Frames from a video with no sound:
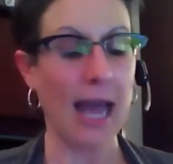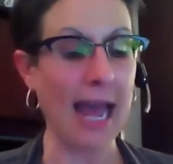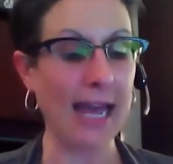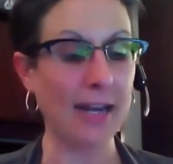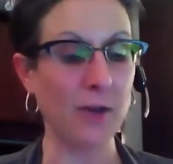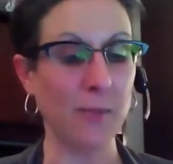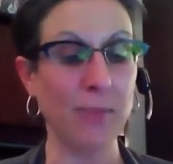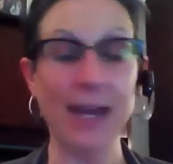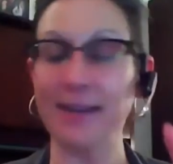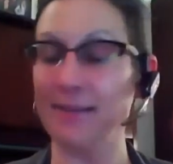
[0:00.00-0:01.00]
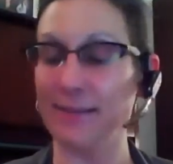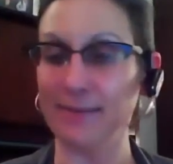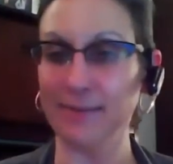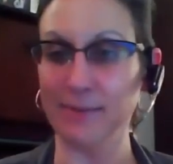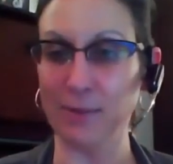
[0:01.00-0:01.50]
But
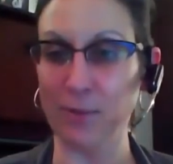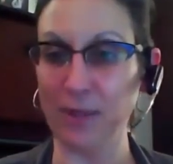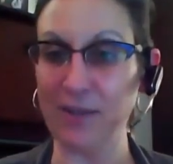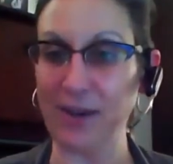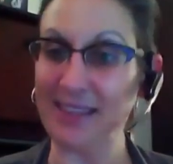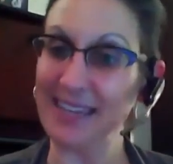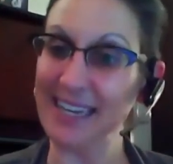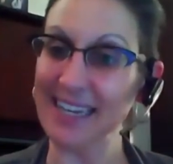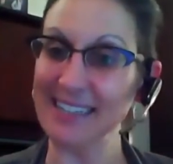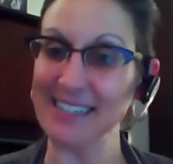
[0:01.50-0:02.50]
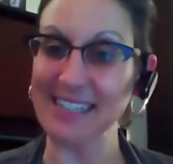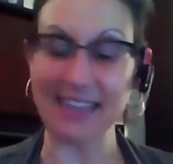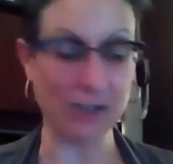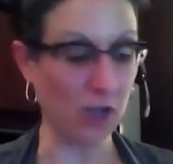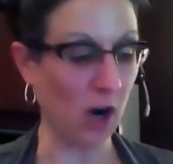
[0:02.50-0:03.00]
the really great thing is
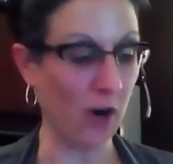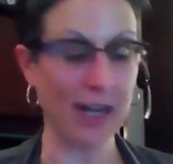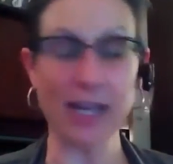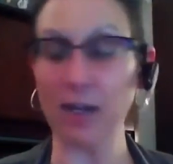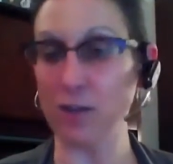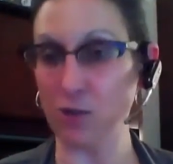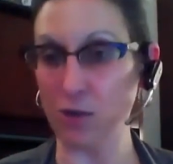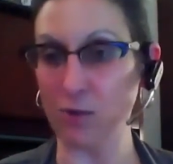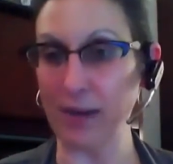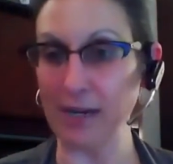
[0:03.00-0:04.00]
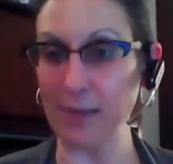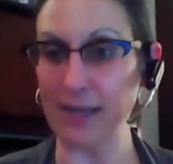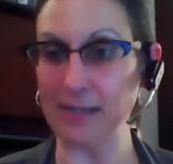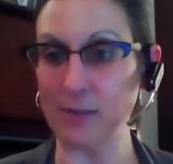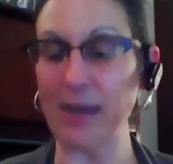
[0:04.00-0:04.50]
that there's already a
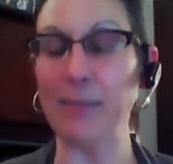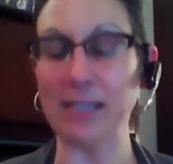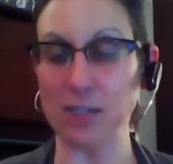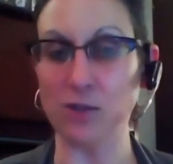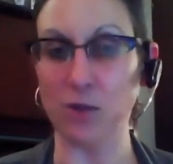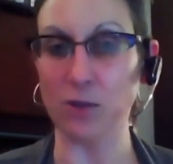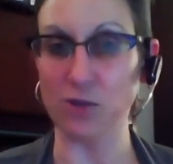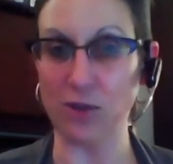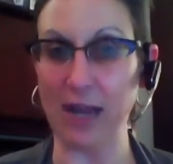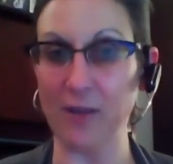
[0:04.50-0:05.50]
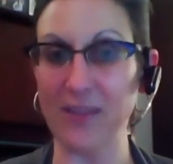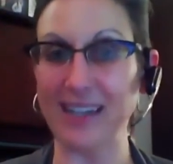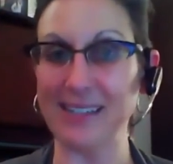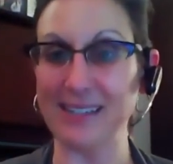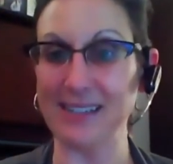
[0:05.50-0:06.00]
randomized controlled trial that
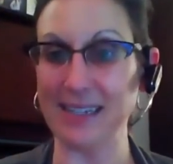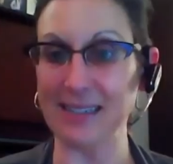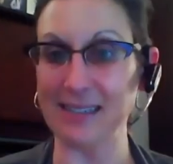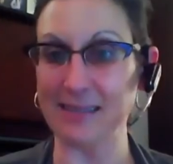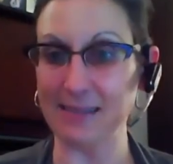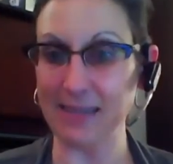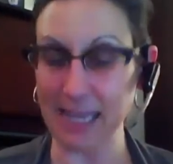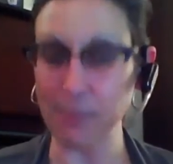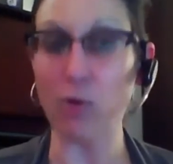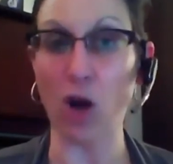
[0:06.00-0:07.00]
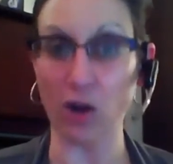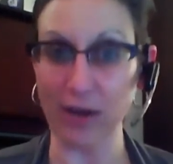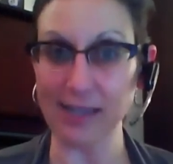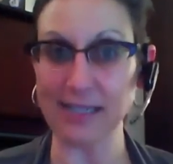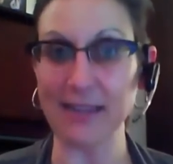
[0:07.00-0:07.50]
is in
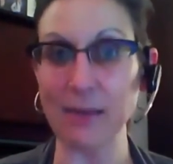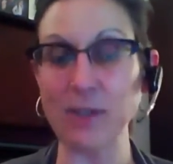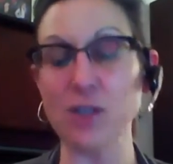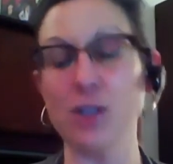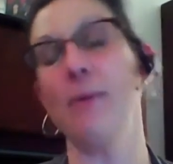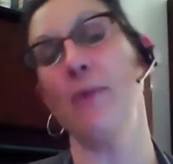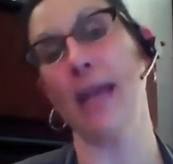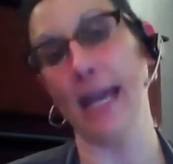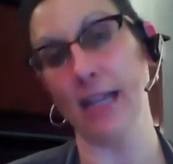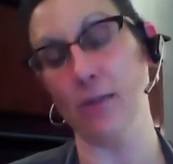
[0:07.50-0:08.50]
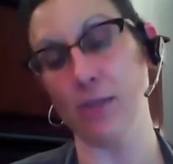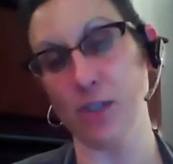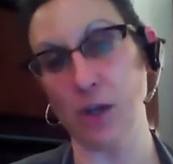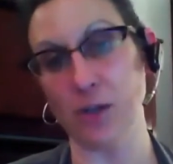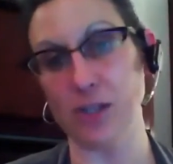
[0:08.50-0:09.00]
progress, and that we should be getting the
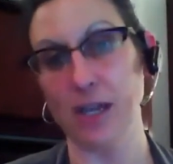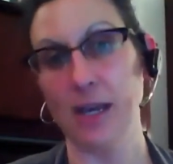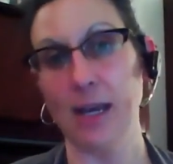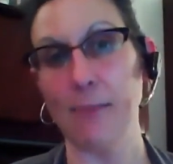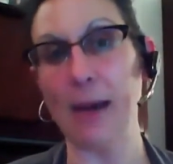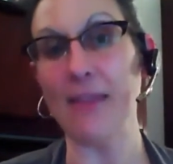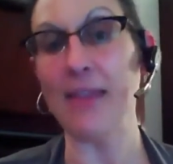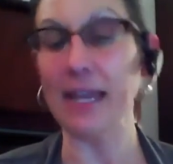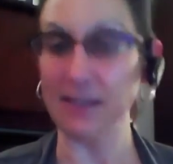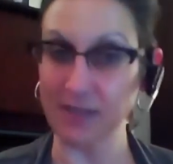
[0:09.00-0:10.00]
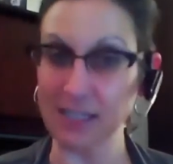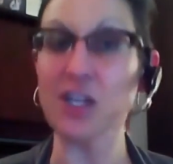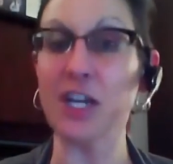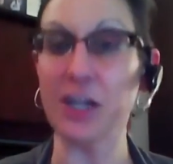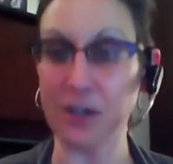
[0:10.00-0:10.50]
results by the end of
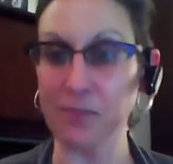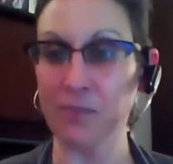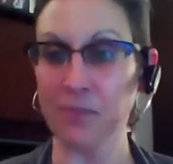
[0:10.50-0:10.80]
this year,